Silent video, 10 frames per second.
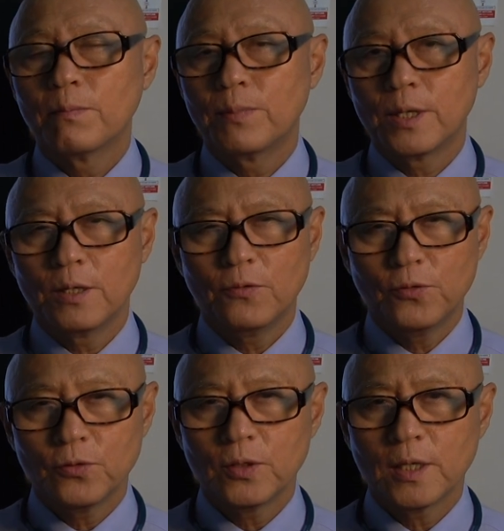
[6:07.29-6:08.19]
but
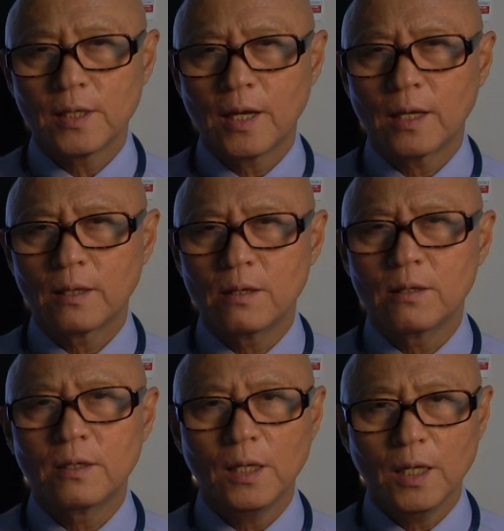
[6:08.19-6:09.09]
if you can get
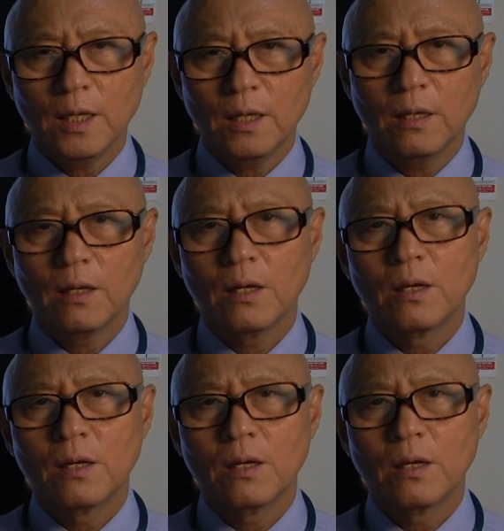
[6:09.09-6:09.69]
early